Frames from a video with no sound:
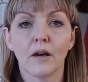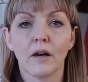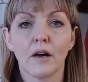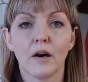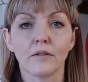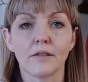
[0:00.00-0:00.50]

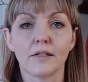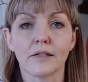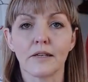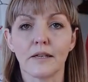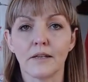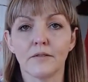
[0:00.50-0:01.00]
on
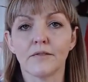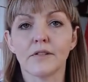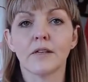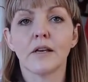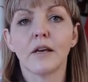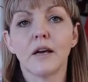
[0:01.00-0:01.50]

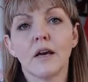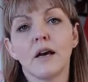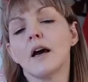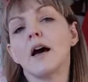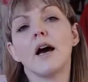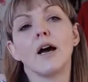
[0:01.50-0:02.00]
sleeves,
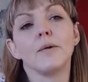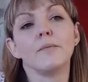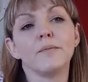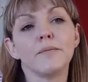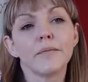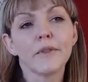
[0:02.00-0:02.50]

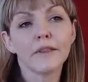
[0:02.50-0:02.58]
then